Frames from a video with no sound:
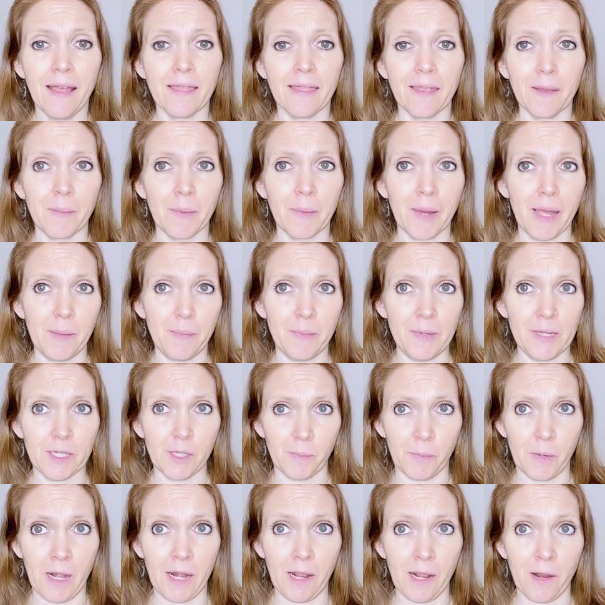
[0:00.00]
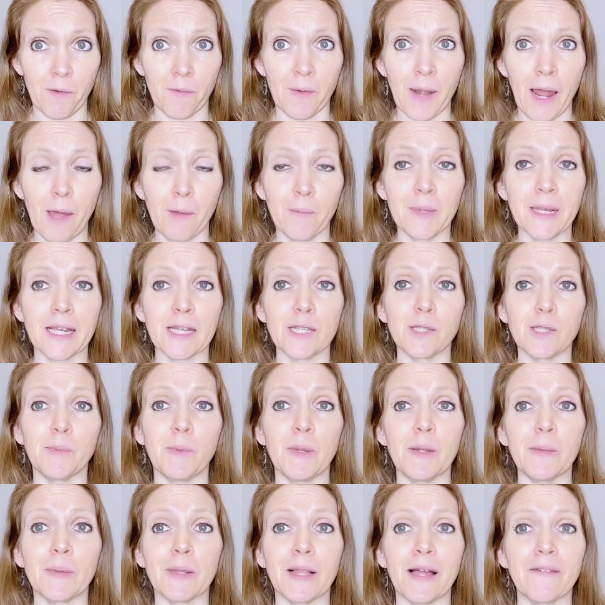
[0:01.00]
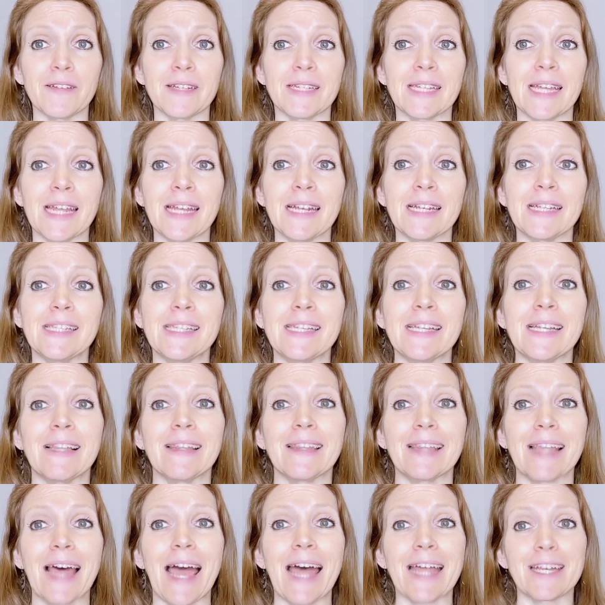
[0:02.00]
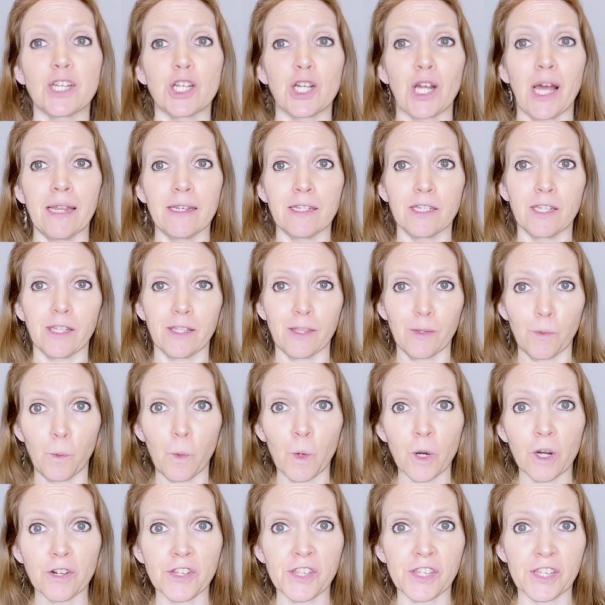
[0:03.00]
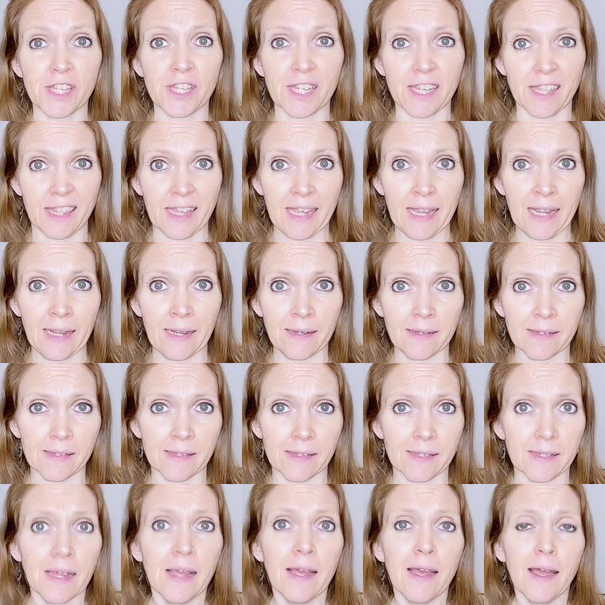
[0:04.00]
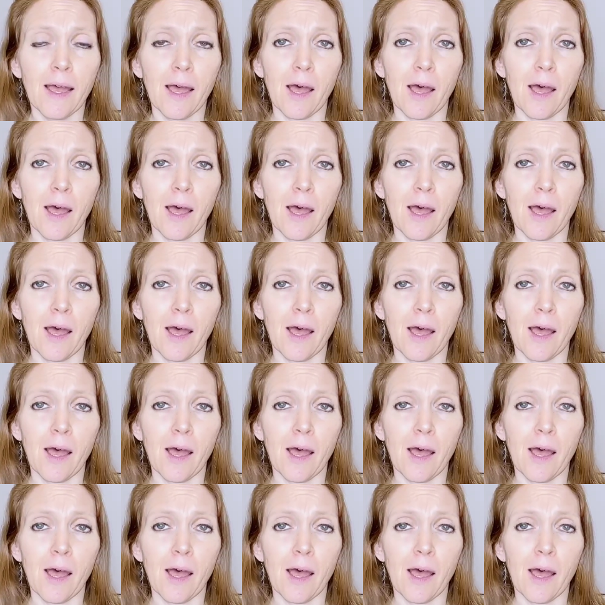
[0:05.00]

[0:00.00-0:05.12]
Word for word: that might be spreading around because people have a tendency to latch on to the worst things